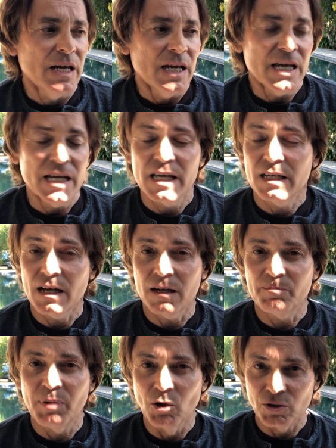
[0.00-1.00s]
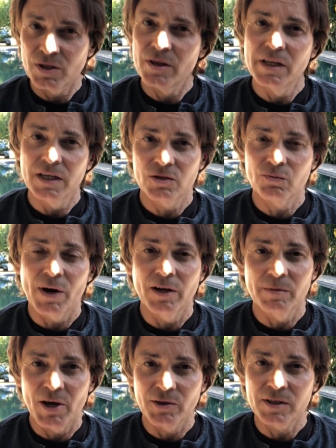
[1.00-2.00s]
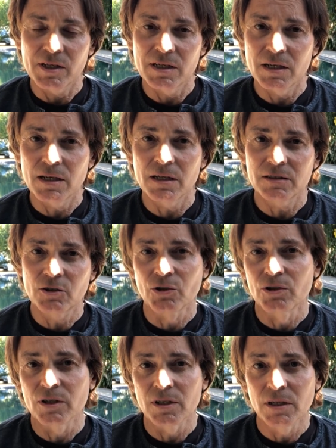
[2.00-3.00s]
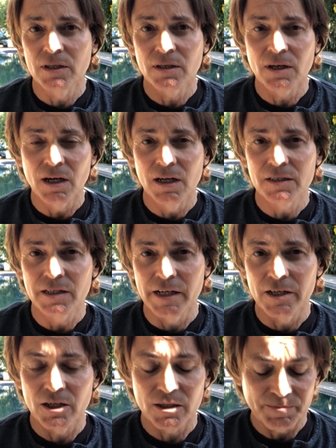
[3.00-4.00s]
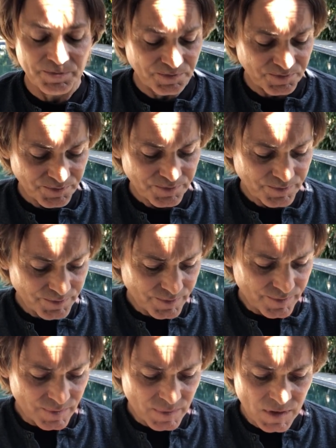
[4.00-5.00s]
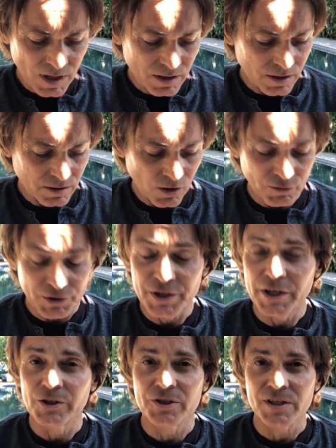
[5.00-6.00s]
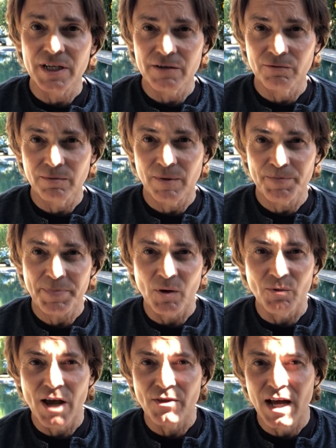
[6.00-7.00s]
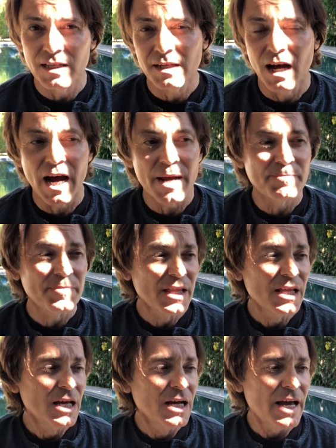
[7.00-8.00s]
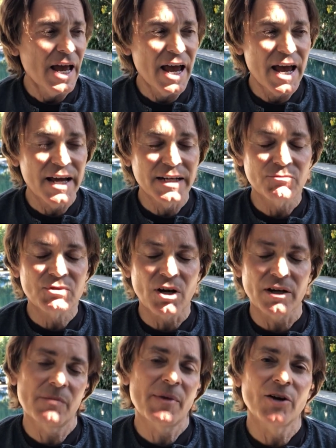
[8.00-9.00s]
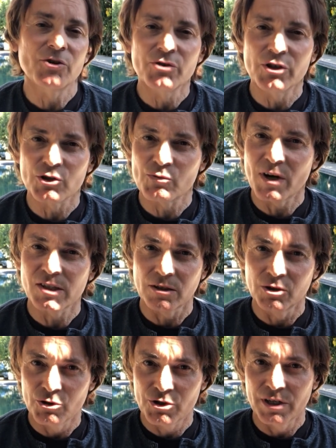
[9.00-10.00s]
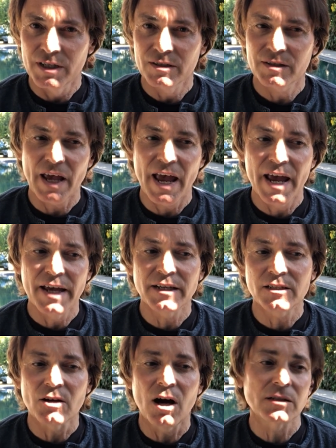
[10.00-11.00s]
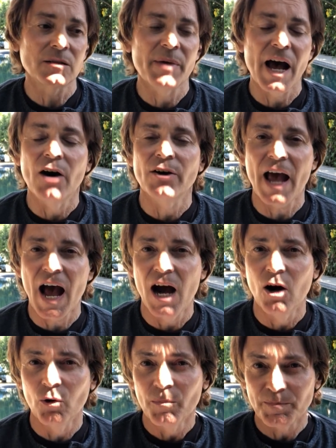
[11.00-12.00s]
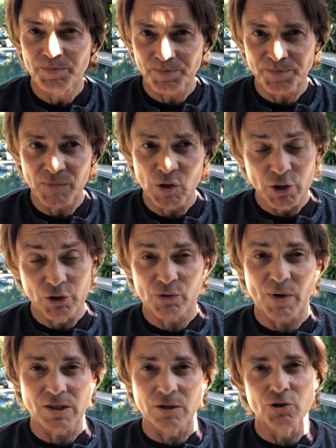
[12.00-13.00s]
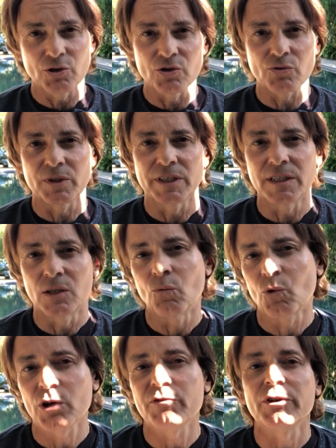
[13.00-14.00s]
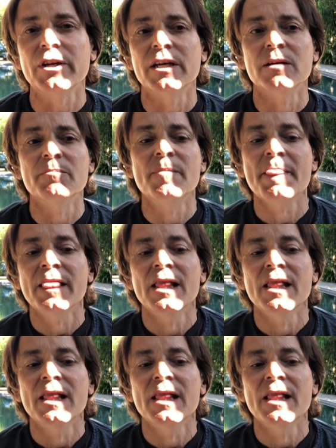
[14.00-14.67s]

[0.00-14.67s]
he posted this around about the turn of the year, over New Year's Eve, around that time, and he was talking about New Year's resolutions, and he talked about how New Year's resolutions really didn't work for him,